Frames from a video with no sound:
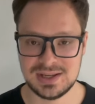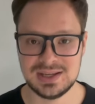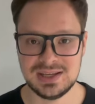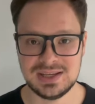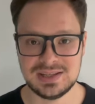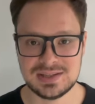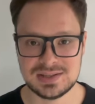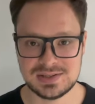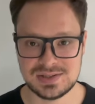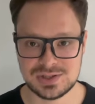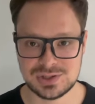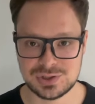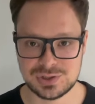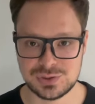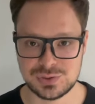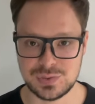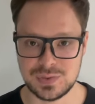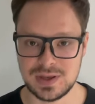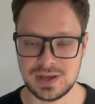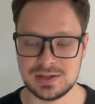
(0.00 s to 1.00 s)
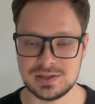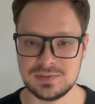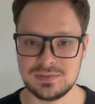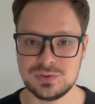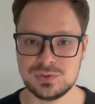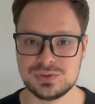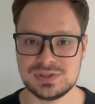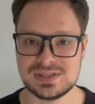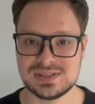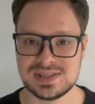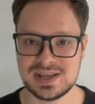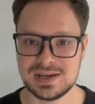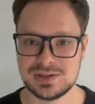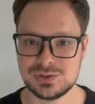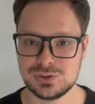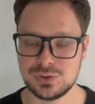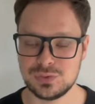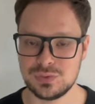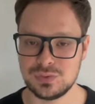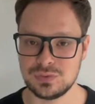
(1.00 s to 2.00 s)
In addition to that, if you decide
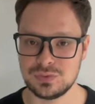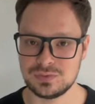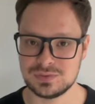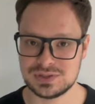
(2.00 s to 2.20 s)
to